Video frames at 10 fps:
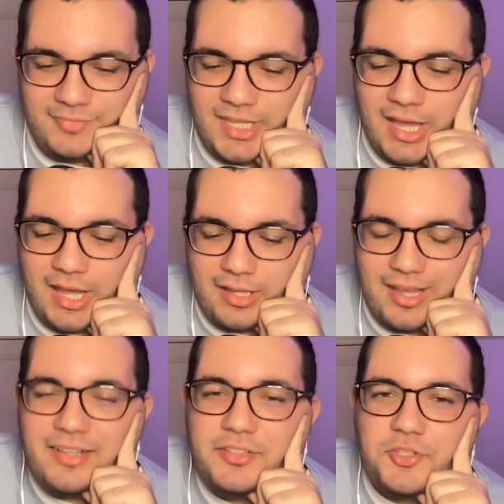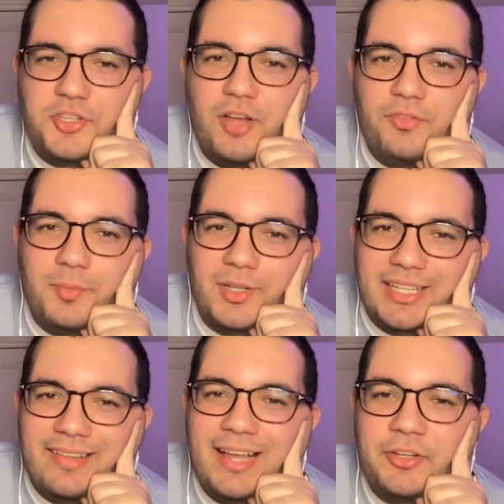they deserved the money.
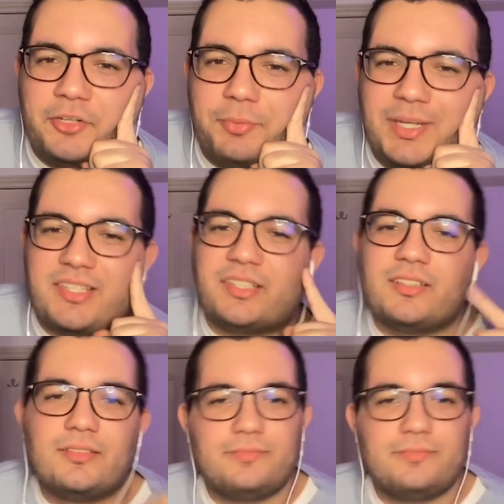They had a good reason.